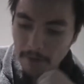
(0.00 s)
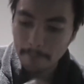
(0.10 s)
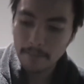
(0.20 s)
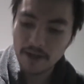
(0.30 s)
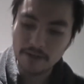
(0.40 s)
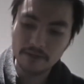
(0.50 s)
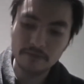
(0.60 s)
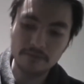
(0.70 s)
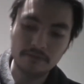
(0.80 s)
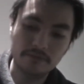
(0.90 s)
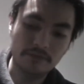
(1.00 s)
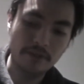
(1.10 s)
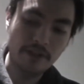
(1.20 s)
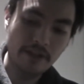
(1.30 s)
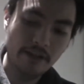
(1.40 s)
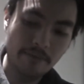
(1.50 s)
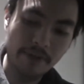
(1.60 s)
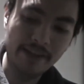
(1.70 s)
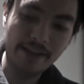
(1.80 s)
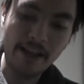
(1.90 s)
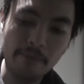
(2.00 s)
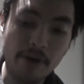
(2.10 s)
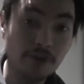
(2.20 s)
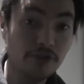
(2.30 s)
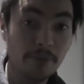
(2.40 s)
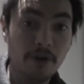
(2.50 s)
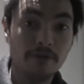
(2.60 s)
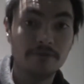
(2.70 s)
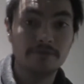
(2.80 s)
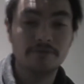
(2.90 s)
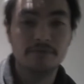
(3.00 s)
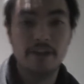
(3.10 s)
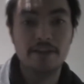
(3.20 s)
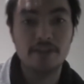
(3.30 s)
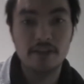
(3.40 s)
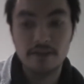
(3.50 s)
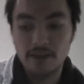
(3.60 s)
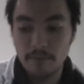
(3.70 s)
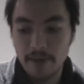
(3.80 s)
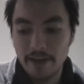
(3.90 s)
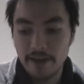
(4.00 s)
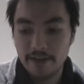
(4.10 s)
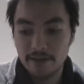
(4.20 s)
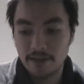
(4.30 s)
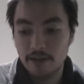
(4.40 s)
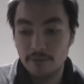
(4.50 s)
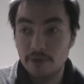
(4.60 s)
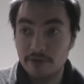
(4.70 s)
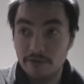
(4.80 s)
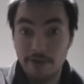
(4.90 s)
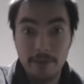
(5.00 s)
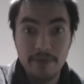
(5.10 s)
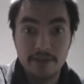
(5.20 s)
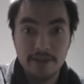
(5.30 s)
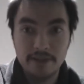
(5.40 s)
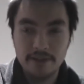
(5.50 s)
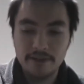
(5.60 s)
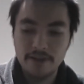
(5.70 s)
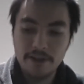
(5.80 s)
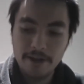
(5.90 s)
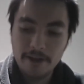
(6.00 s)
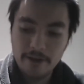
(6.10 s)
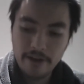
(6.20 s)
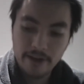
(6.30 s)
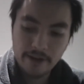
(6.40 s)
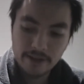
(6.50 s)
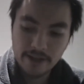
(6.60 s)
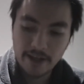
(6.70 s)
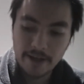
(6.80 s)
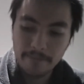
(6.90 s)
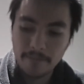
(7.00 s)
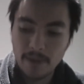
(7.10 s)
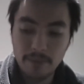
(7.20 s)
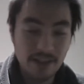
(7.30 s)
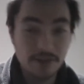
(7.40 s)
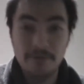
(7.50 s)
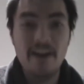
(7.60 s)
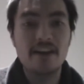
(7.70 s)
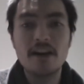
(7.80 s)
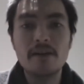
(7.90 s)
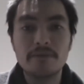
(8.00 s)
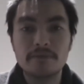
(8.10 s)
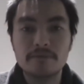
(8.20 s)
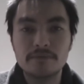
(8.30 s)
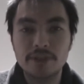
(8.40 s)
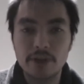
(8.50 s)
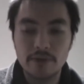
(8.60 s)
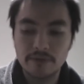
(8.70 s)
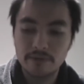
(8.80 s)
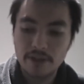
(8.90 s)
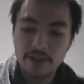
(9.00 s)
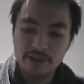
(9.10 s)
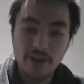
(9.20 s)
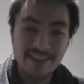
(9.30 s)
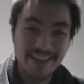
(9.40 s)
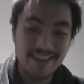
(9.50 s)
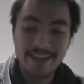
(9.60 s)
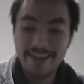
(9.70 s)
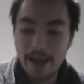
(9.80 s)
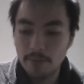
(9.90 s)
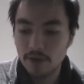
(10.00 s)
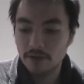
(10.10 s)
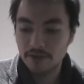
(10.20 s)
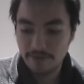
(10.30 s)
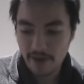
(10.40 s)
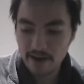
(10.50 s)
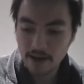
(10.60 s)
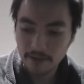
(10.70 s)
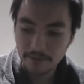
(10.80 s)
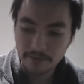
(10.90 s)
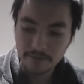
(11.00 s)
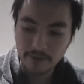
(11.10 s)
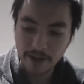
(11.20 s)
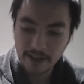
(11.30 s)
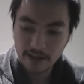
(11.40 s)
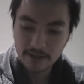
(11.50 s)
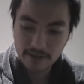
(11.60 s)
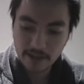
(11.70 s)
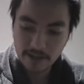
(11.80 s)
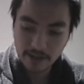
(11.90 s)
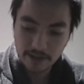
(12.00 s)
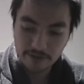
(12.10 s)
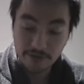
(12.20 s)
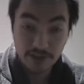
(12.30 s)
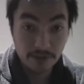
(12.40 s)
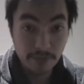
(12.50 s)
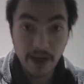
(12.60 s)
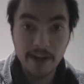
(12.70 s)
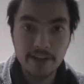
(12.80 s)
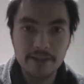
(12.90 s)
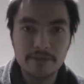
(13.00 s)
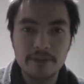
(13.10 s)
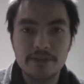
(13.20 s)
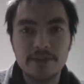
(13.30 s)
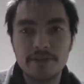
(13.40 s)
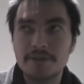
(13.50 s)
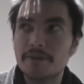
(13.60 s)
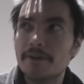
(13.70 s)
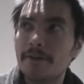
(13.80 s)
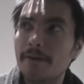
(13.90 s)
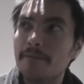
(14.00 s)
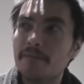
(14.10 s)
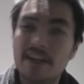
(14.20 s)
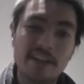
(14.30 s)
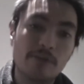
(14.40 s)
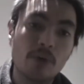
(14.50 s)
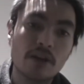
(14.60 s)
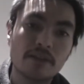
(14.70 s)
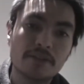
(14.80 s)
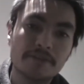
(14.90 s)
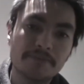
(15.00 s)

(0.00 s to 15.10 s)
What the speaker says: But then Alan Pardew took him off and started to not play and started to put Remy in the center. Which, I mean, it's fair enough. You know, it's not exactly a gamble. It's fair enough. I can understand the reason behind it. It's just, it didn't work.